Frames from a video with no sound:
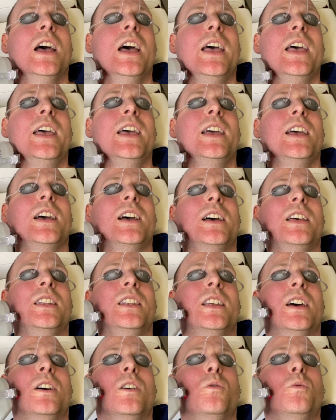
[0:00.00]

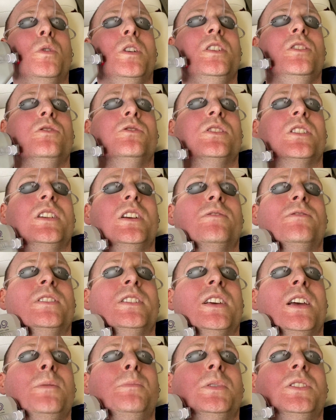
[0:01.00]
And we use a different
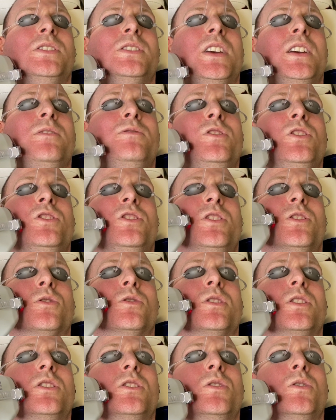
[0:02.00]
type of safety shield
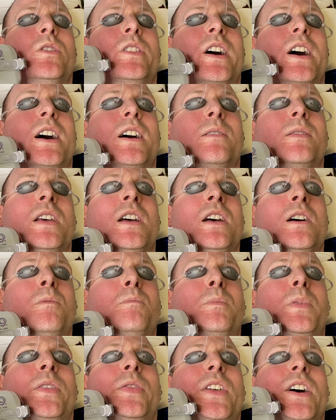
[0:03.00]
to do that,
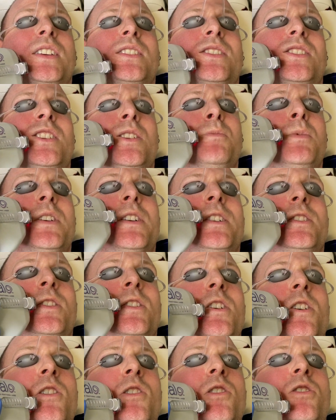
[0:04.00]
but that stimulates
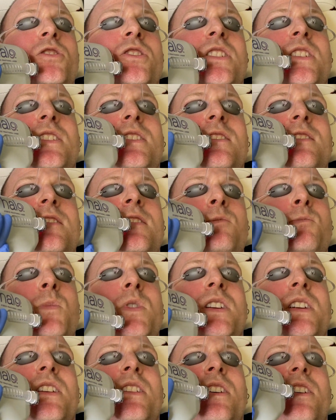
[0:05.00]
collagen in
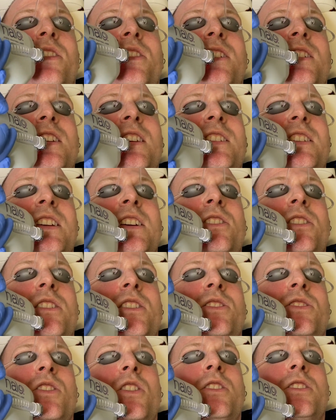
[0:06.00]
one of the thinnest
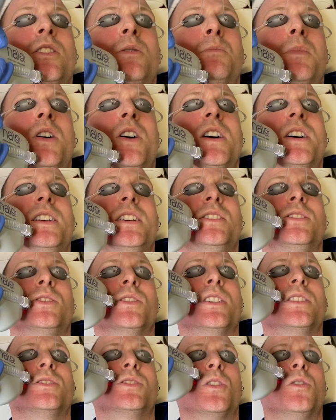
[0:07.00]
areas on your body, so
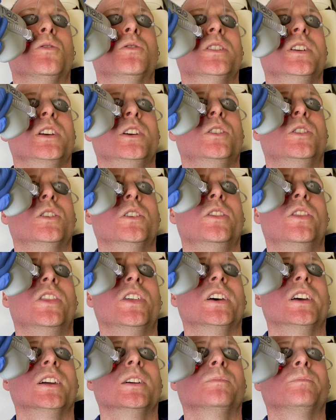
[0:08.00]
that's only a good
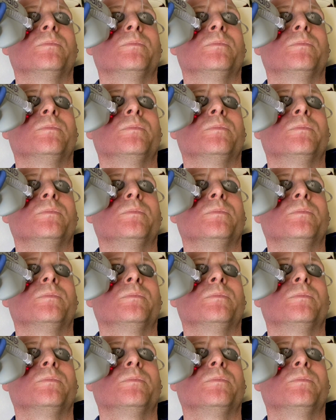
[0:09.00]
thing.